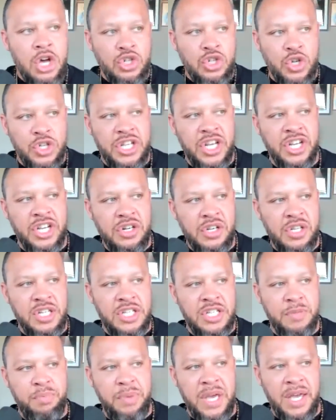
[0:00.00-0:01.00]
traditionally
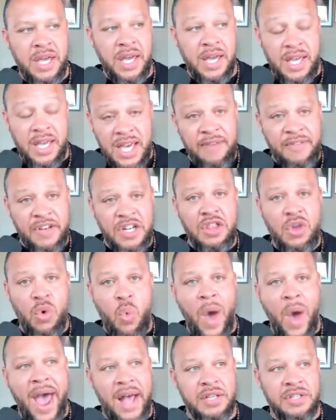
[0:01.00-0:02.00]
speaking, even in the
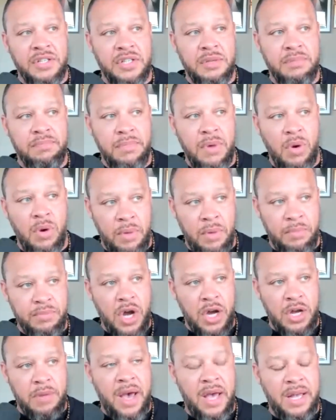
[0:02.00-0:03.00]
West, but I'm
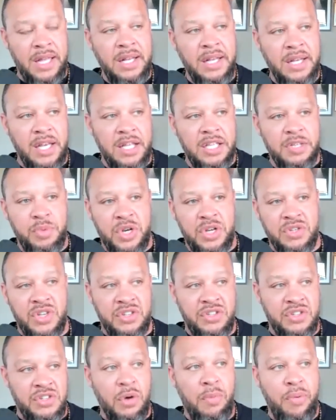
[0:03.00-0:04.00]
talking about Indians because
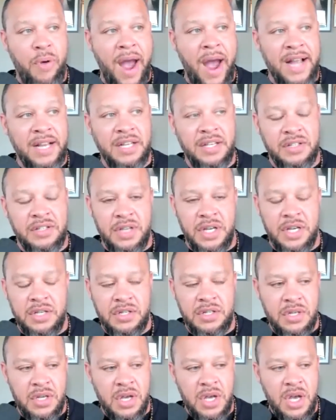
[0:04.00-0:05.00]
they still practice
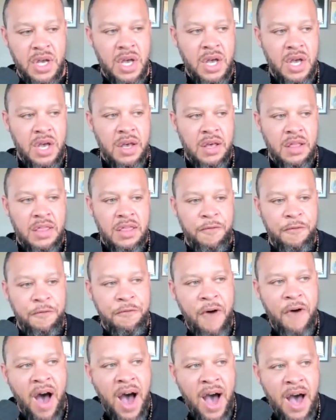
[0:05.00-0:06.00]
this, the
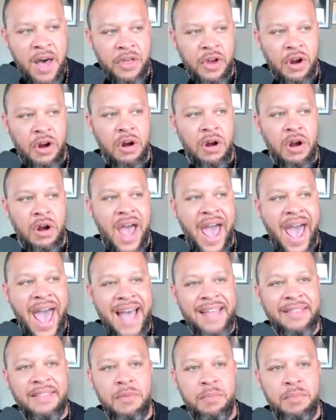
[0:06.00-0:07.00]
father
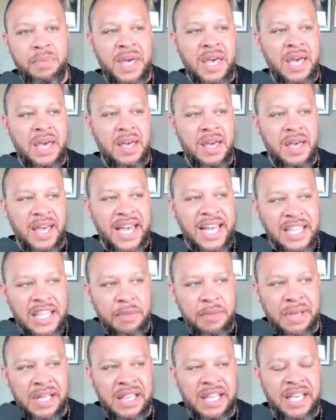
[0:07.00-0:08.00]
had to be
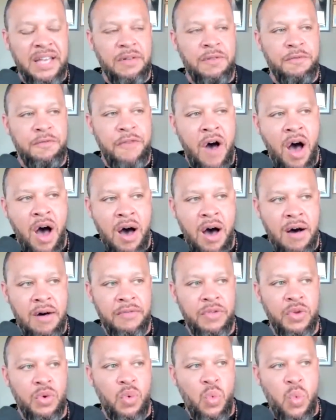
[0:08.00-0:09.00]
intimately
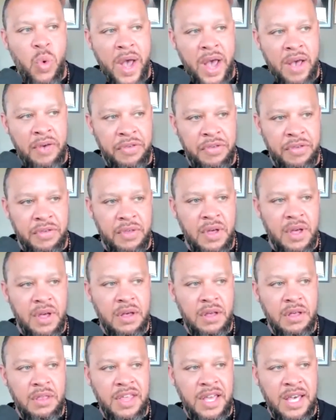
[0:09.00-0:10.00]
involved with
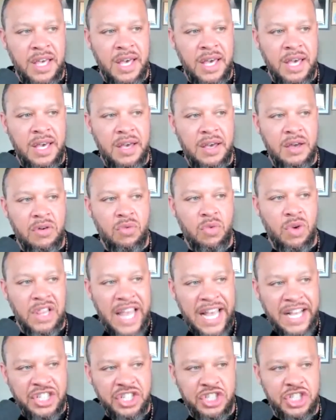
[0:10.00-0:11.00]
the
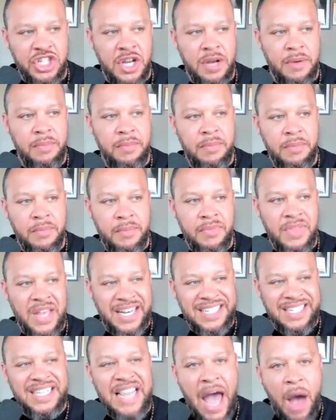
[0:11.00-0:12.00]
relationship
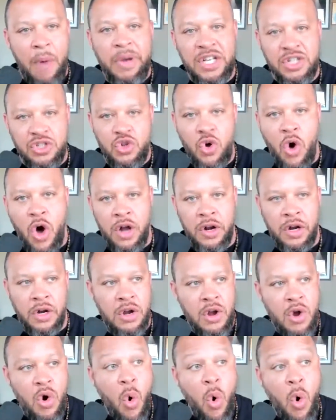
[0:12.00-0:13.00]
that he's allowing his
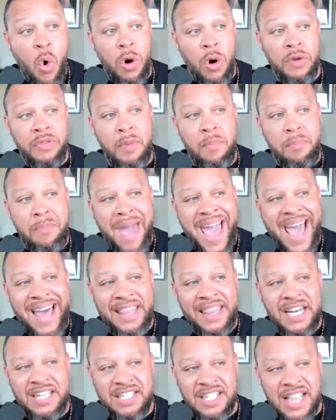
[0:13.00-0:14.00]
daughter or the
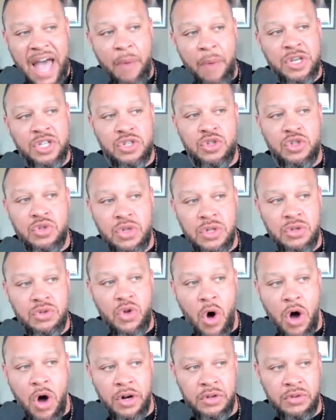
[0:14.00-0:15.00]
man that he's allowing his
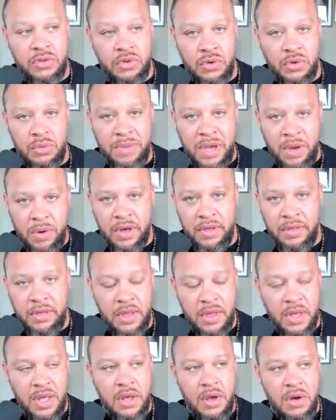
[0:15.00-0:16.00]
daughter to be with.
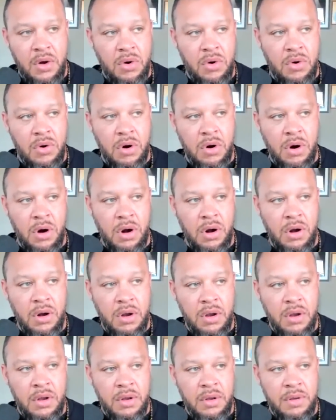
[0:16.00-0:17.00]
Or
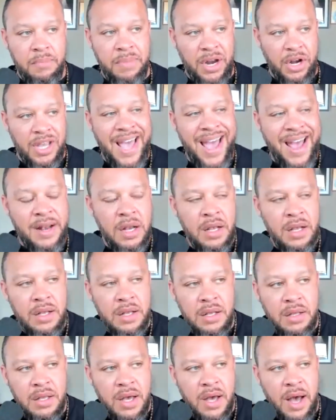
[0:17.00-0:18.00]
better yet,
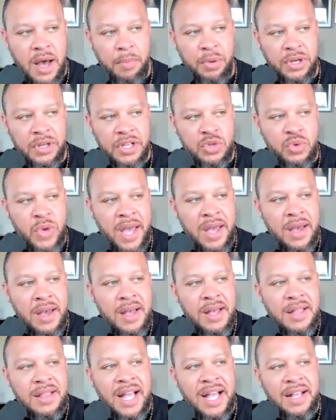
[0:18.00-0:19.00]
I'll put it this way
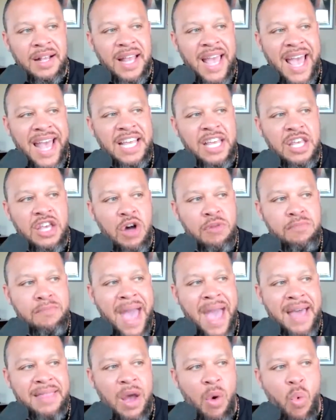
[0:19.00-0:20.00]
that any young
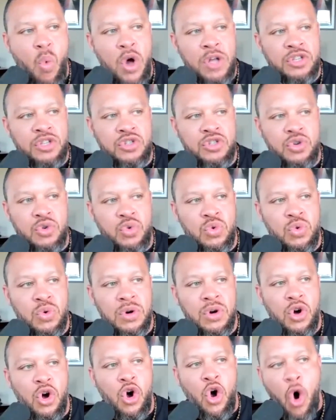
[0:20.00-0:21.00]
man that wants to
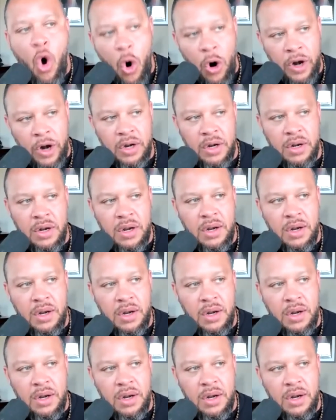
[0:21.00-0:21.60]
court